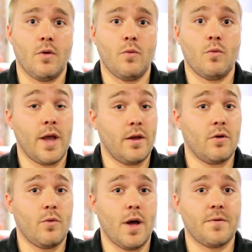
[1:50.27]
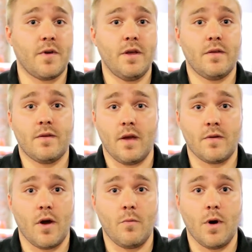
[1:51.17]
regular websites,
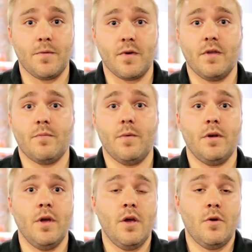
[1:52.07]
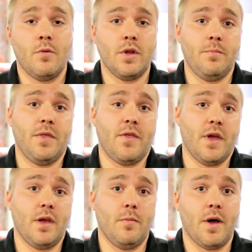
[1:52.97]
desktop websites, but really be
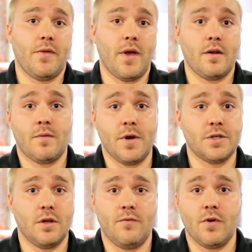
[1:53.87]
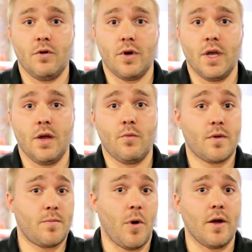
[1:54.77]
thinking about that, especially if you're looking at
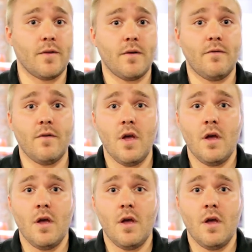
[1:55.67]
responsive,